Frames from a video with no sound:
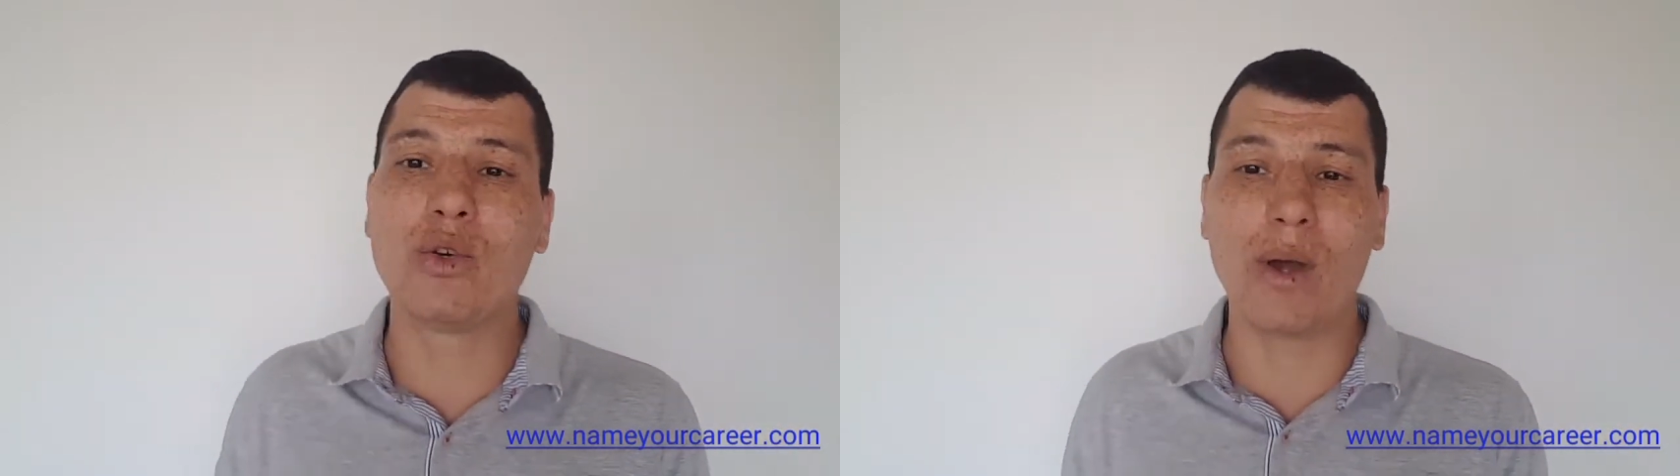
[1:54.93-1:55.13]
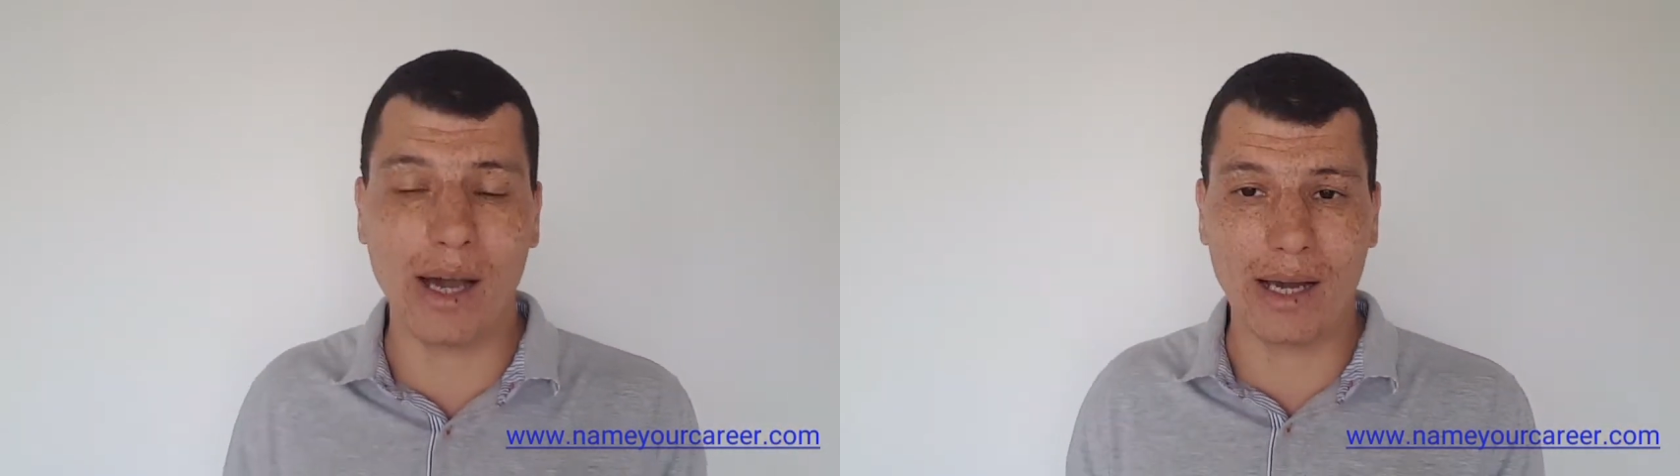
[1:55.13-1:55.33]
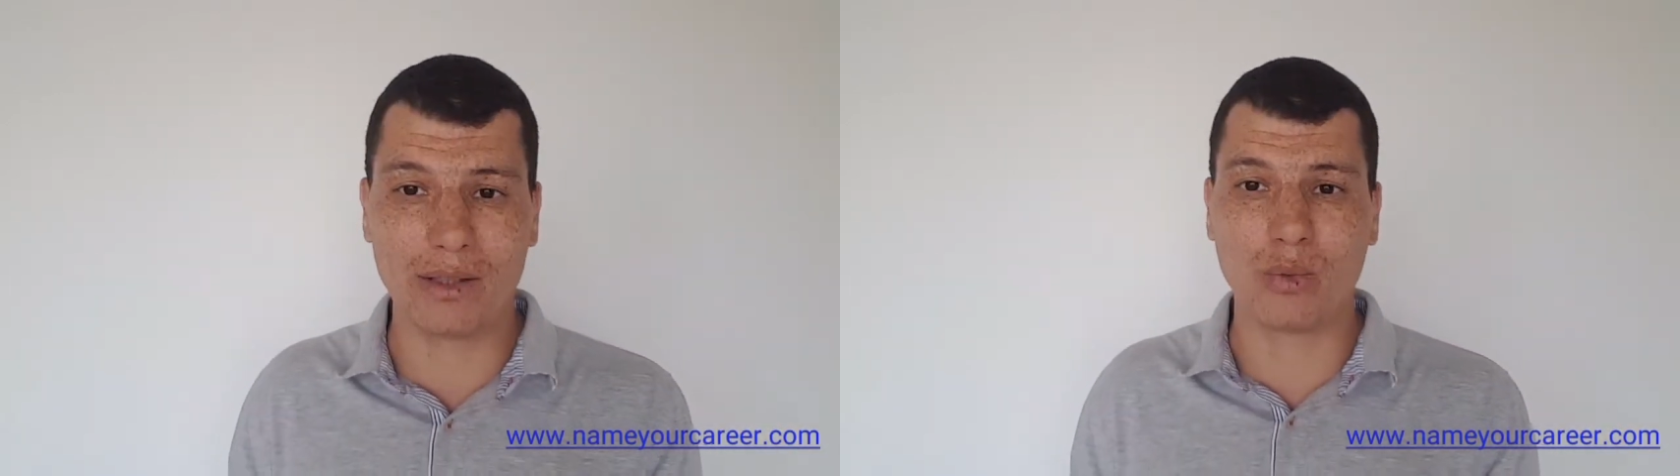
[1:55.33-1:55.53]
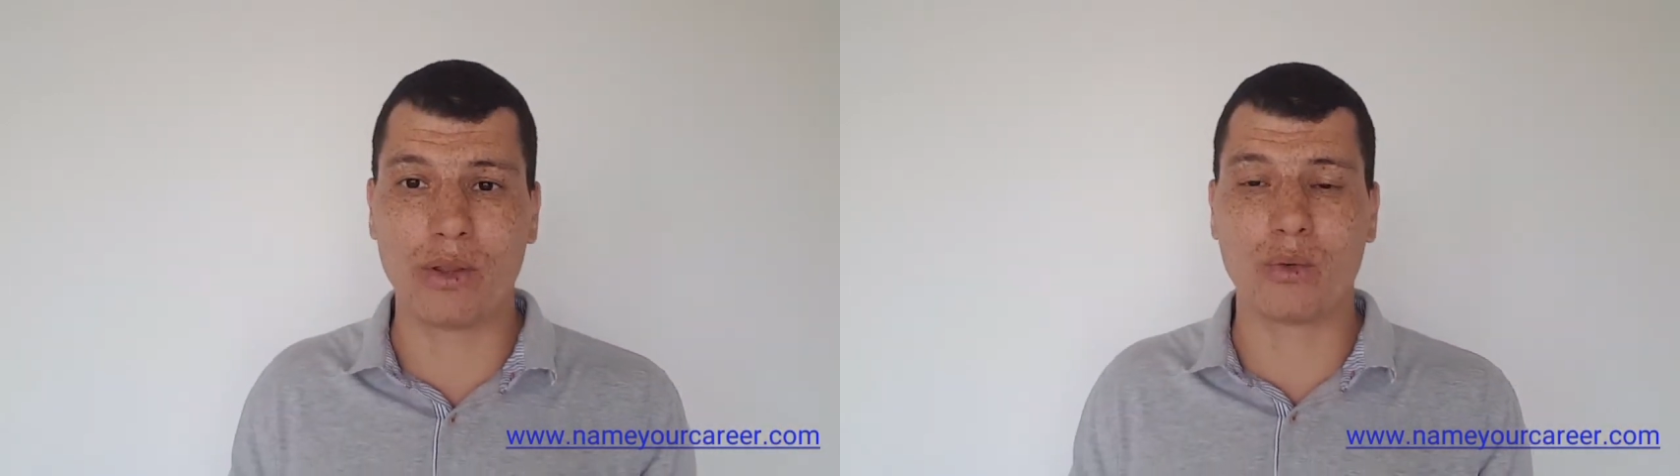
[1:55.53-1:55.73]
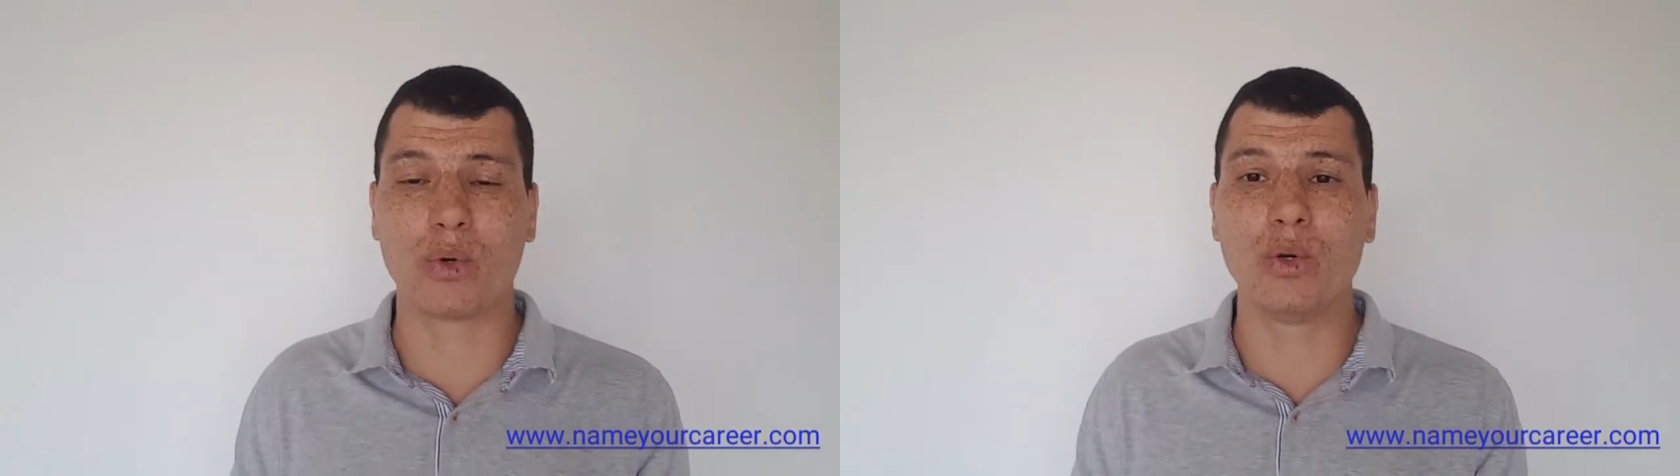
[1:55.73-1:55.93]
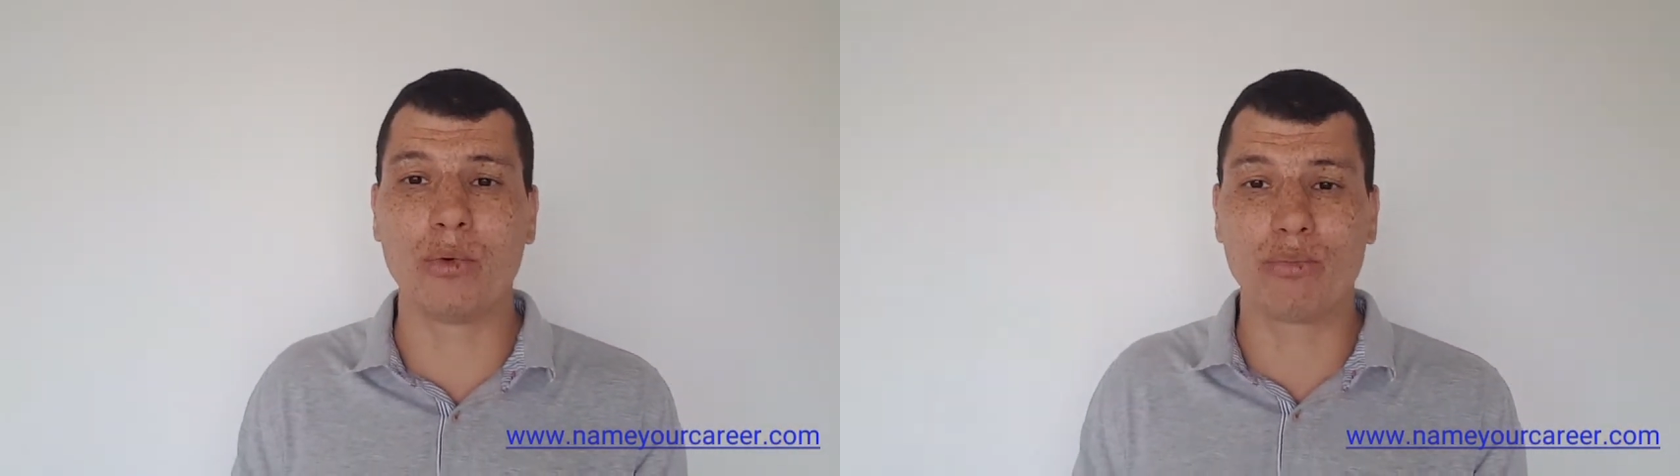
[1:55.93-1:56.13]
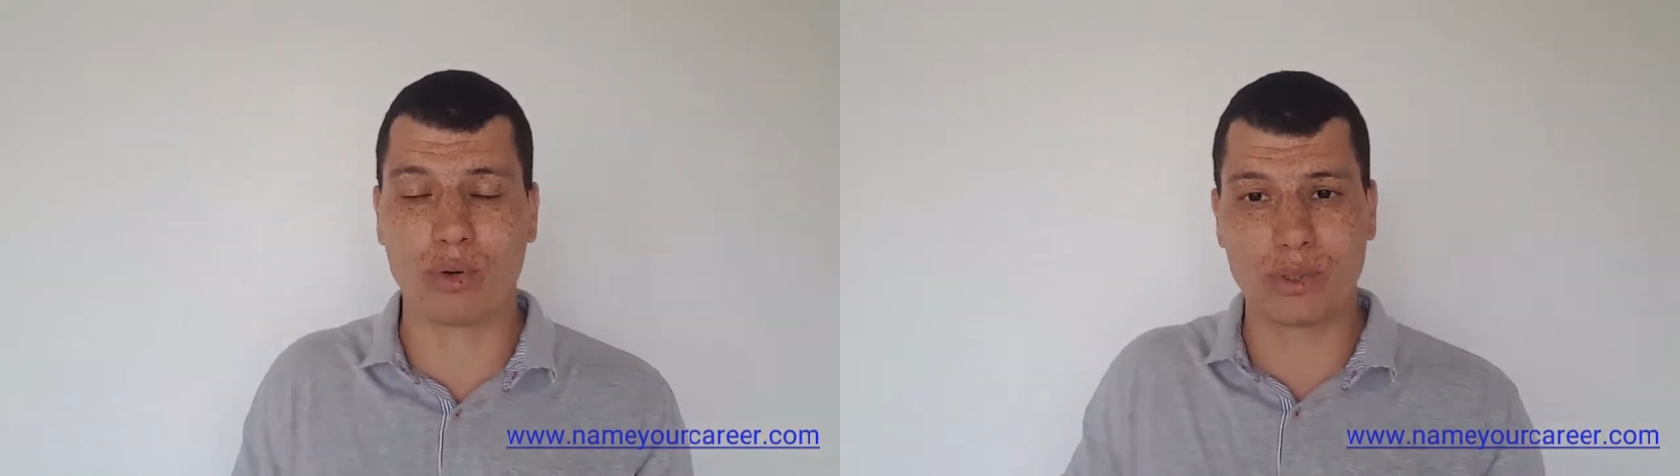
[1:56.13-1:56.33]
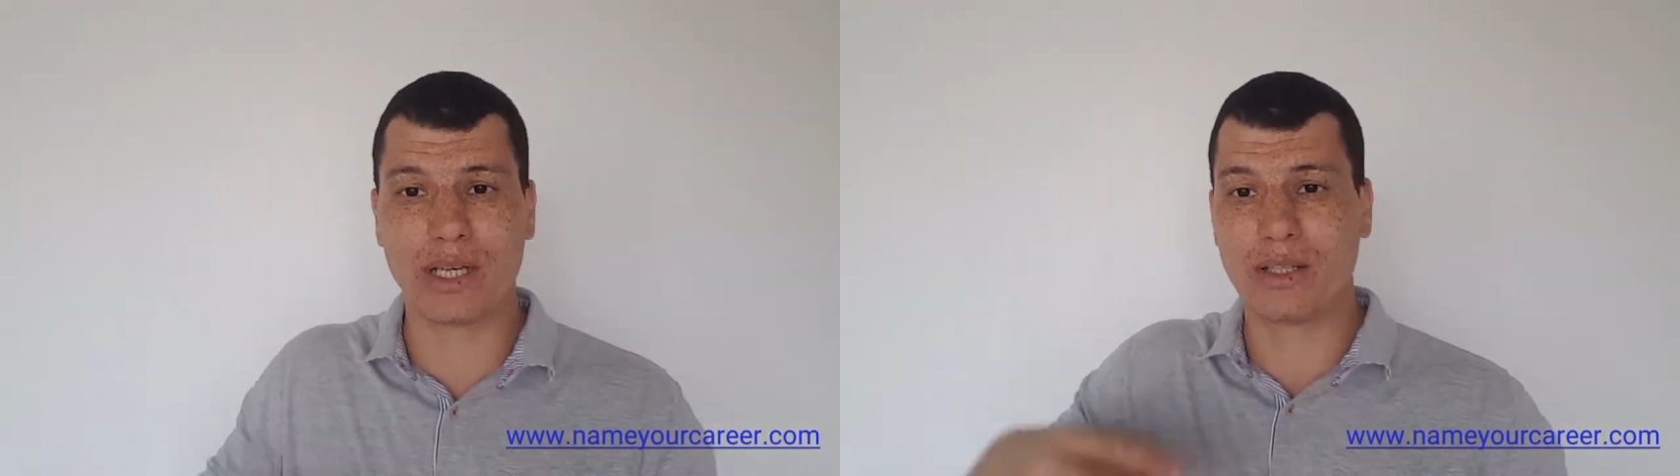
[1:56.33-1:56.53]
you at with the recruitment
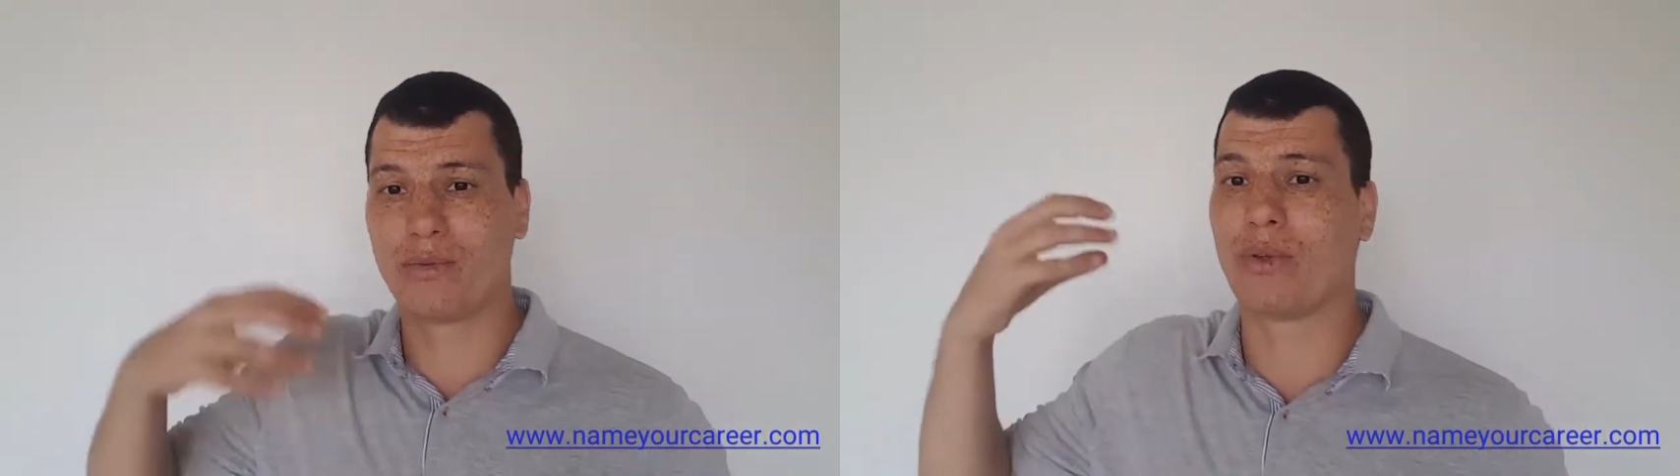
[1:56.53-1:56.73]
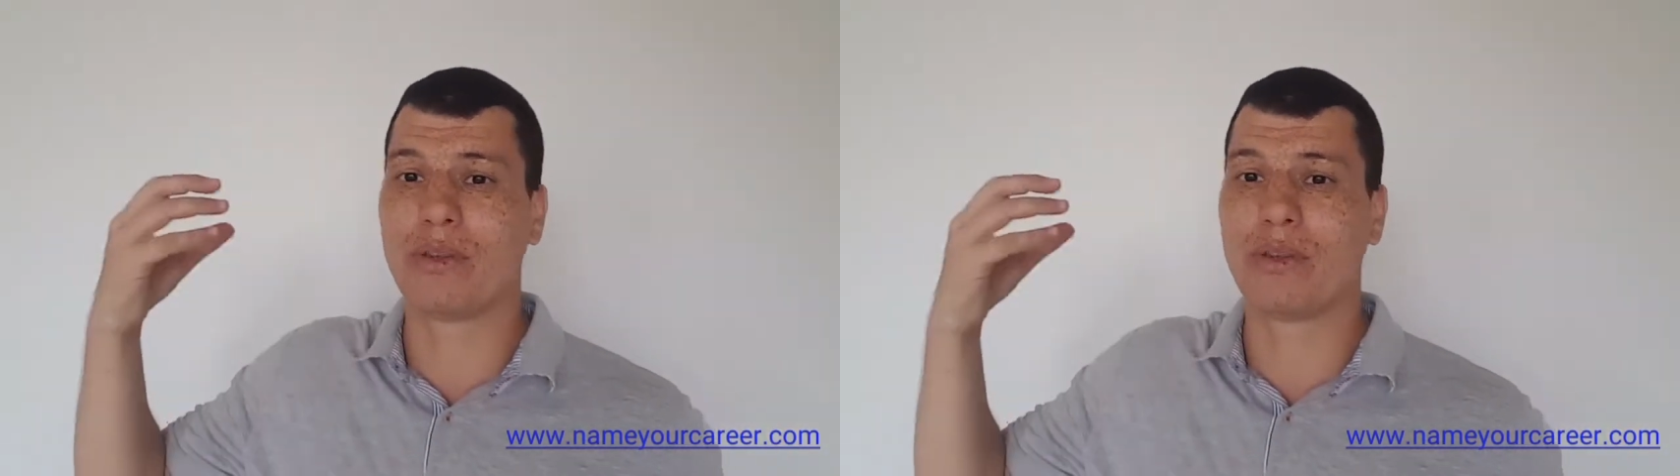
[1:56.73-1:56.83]
process for